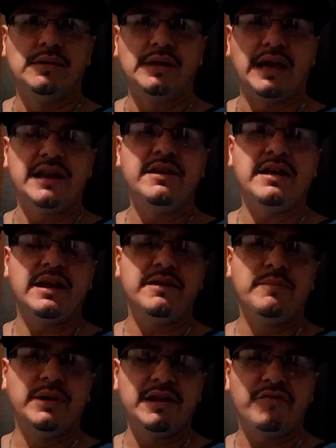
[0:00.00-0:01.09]

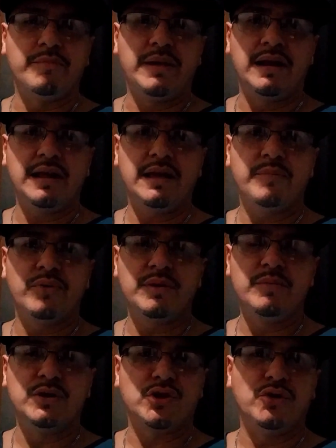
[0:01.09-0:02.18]
anybody from LA pretty
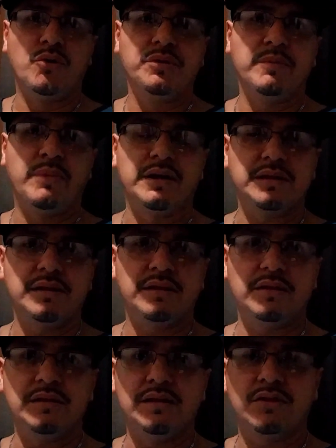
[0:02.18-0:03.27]
much knows about
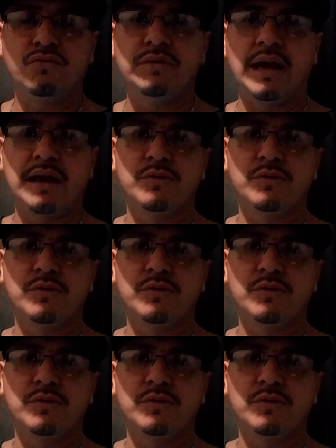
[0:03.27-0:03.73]
these two gangs.